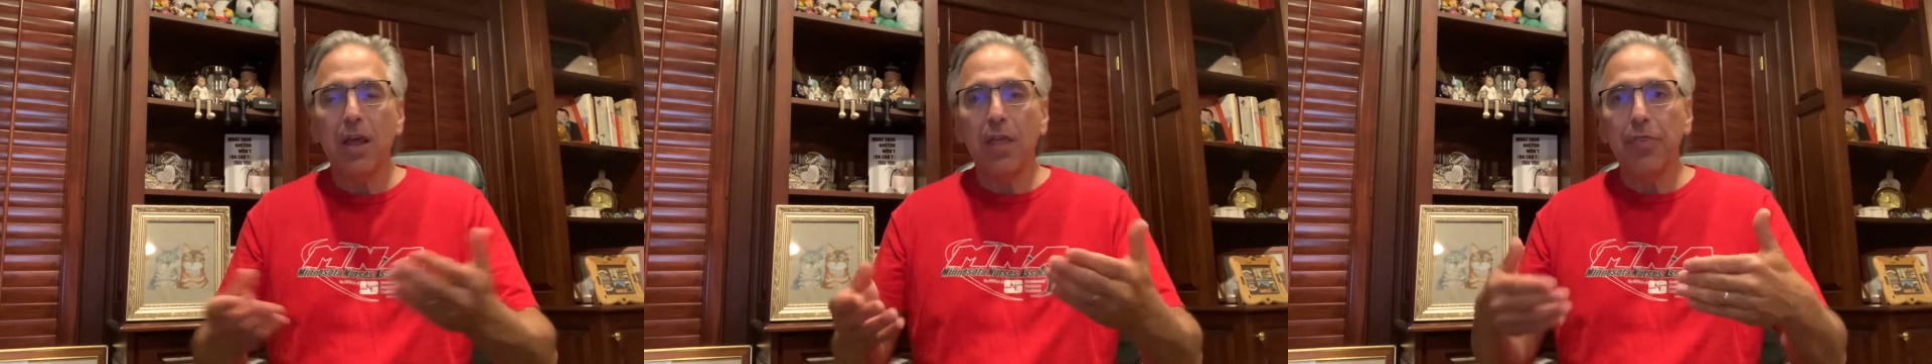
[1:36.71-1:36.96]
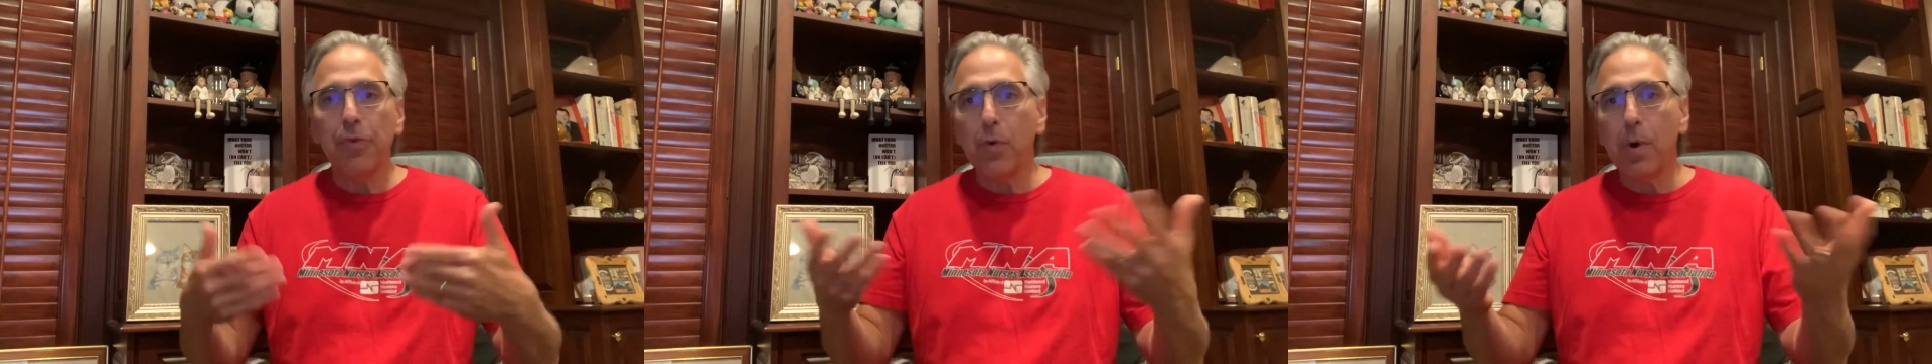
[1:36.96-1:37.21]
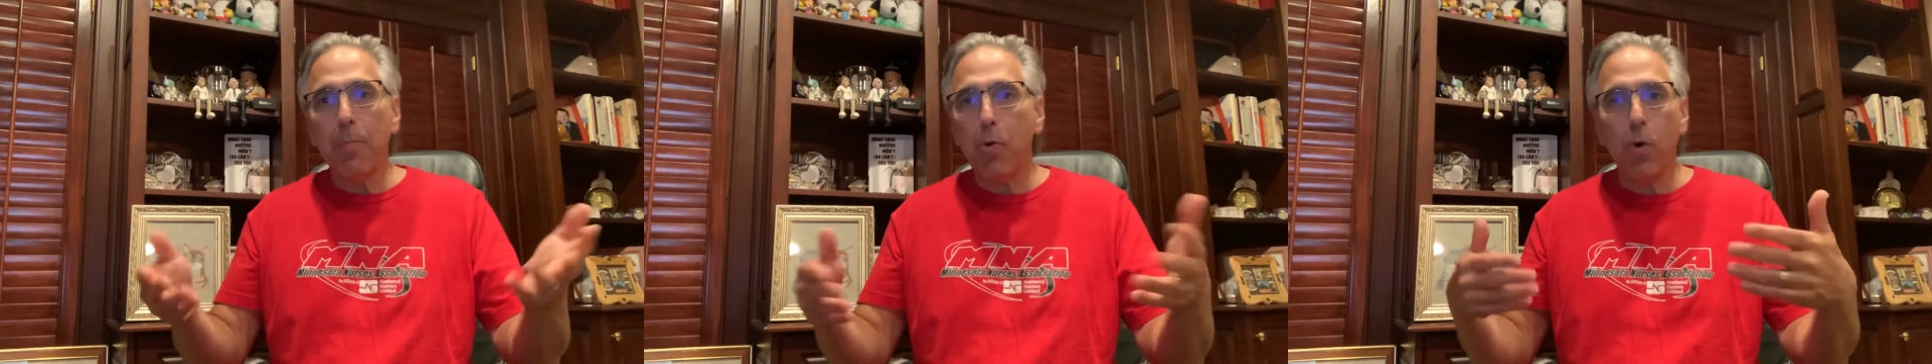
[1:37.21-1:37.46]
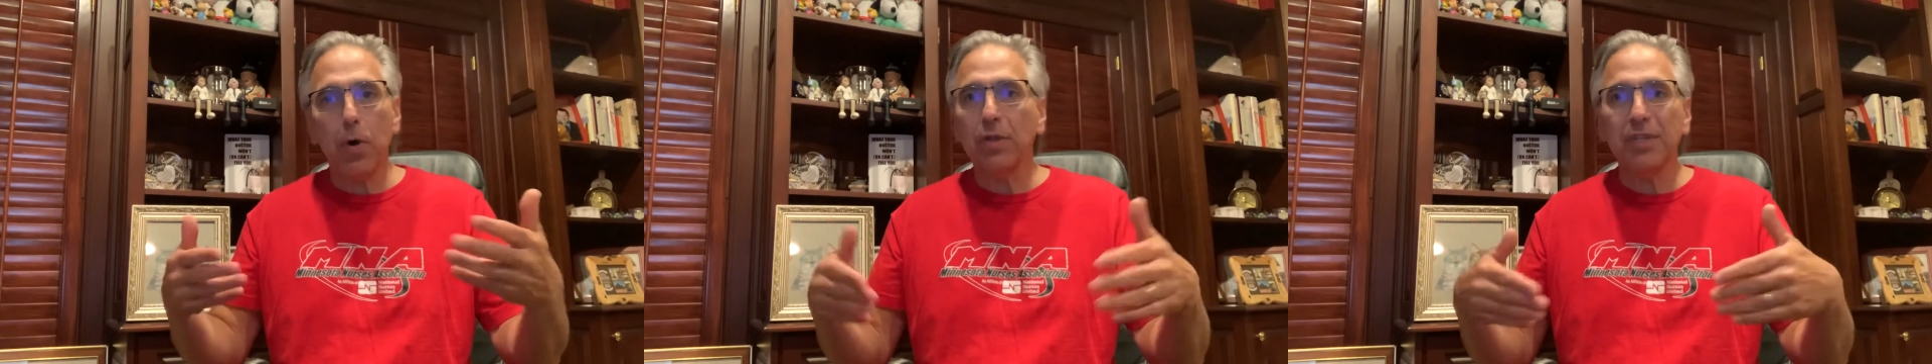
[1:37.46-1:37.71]
through a
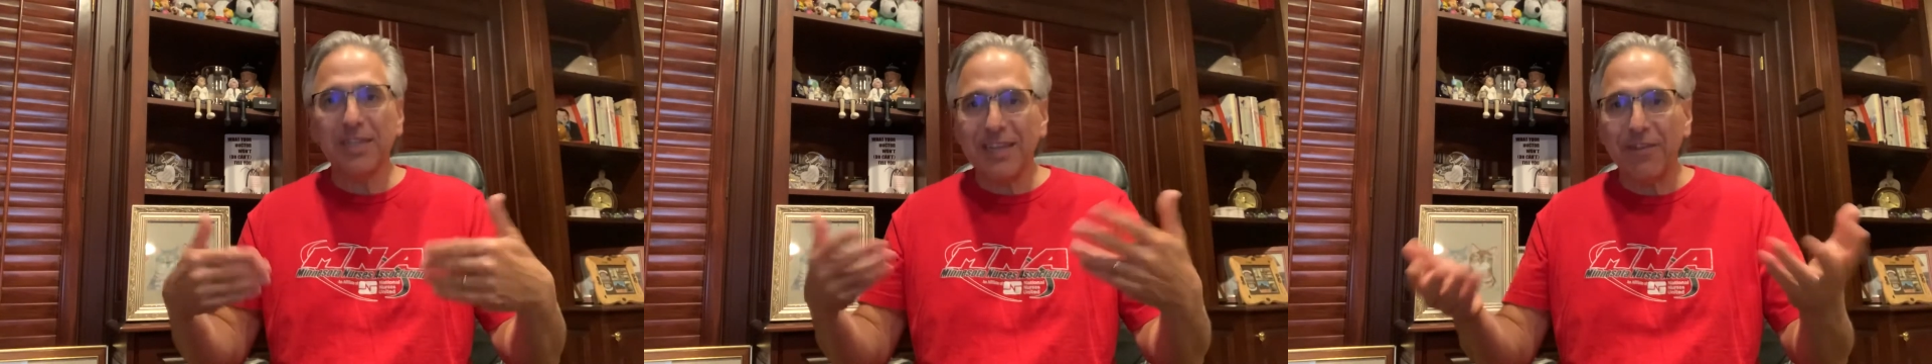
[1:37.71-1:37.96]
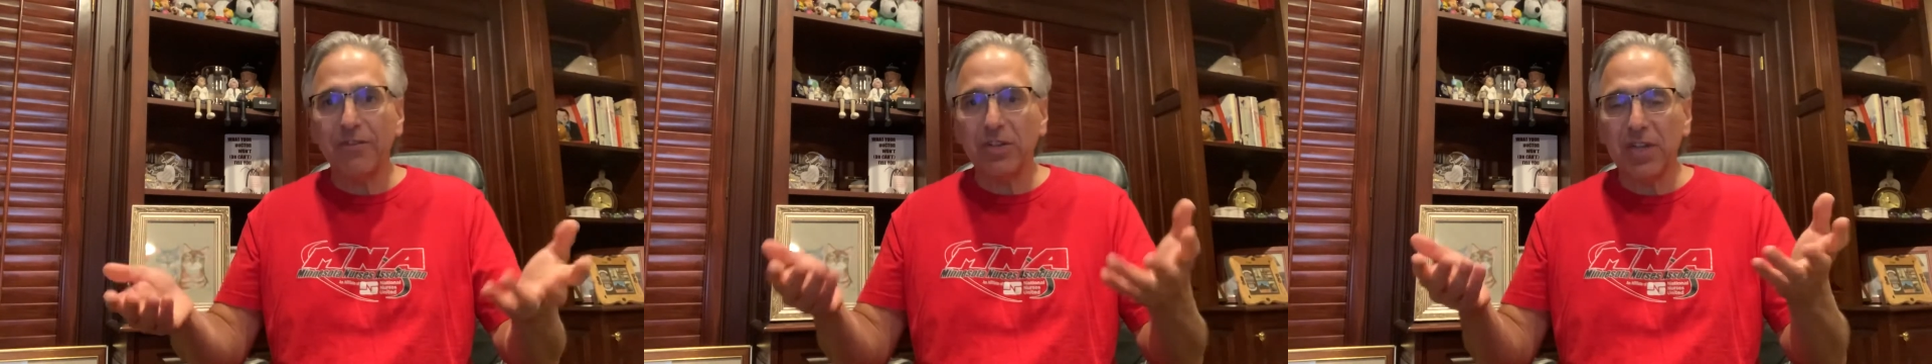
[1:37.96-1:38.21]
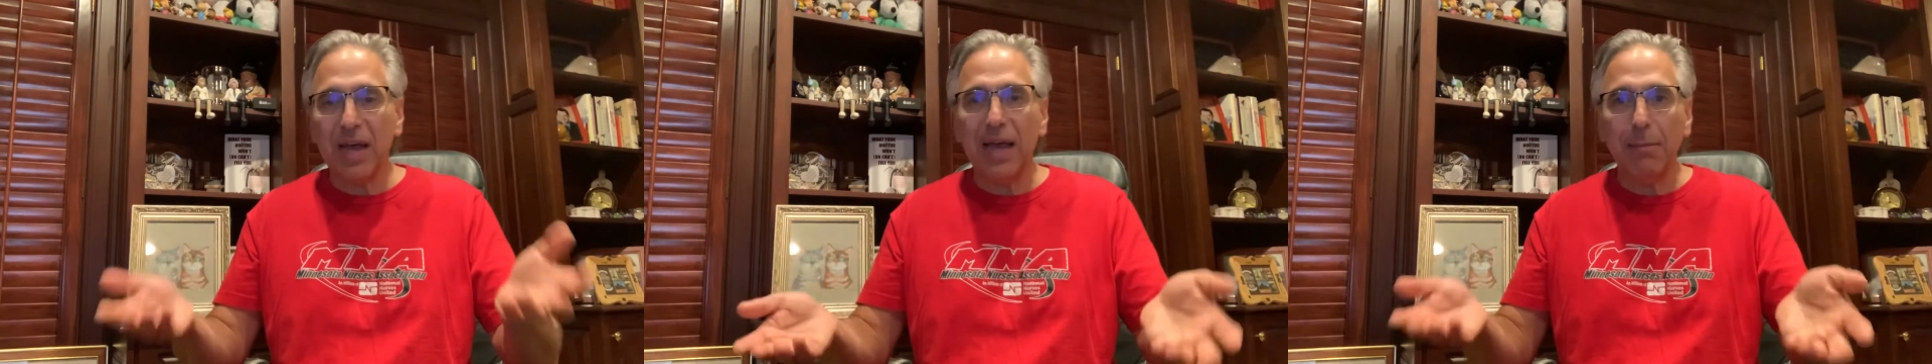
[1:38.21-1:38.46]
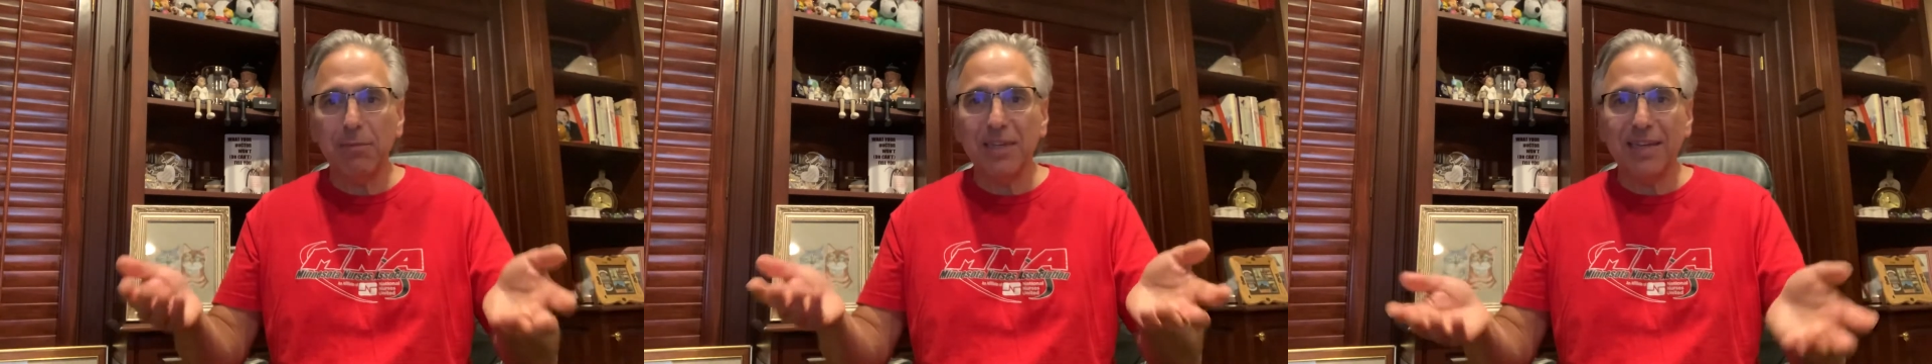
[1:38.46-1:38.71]
portal several
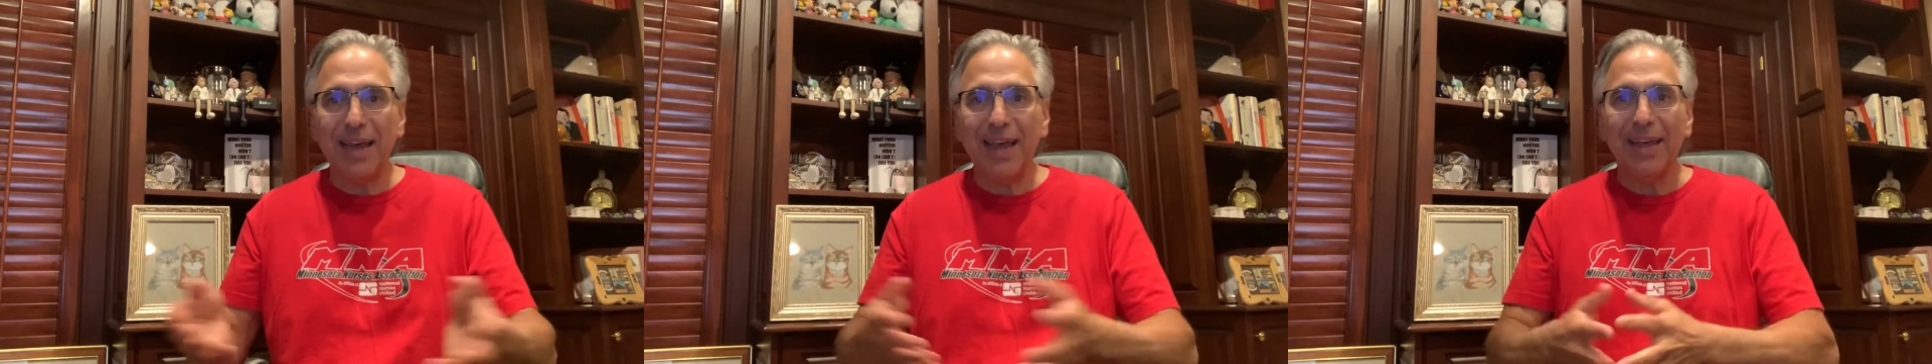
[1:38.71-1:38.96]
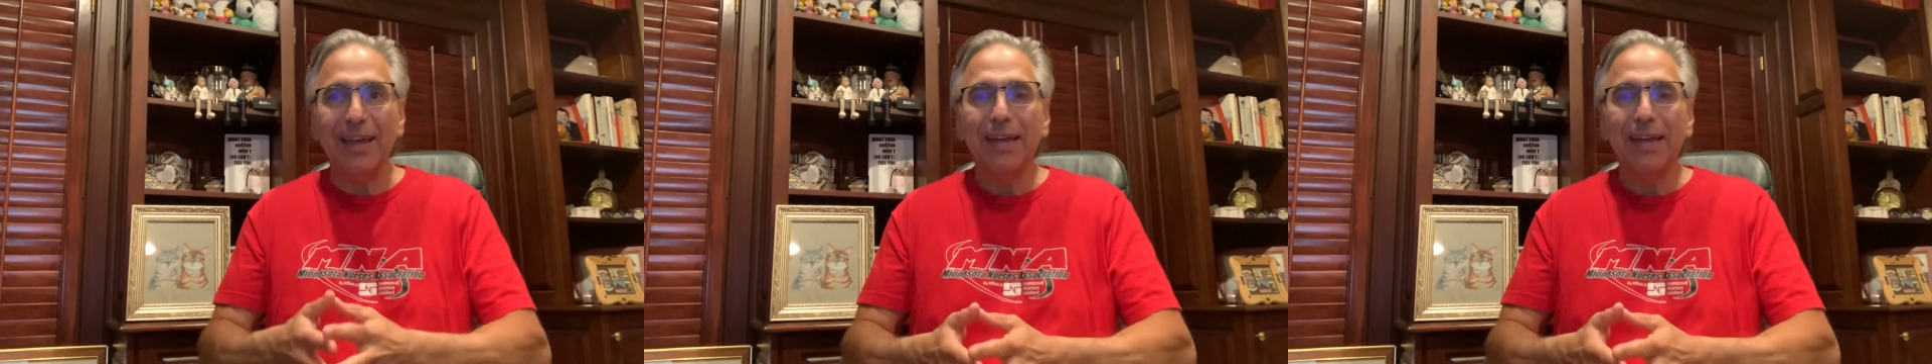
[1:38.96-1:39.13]
times a day.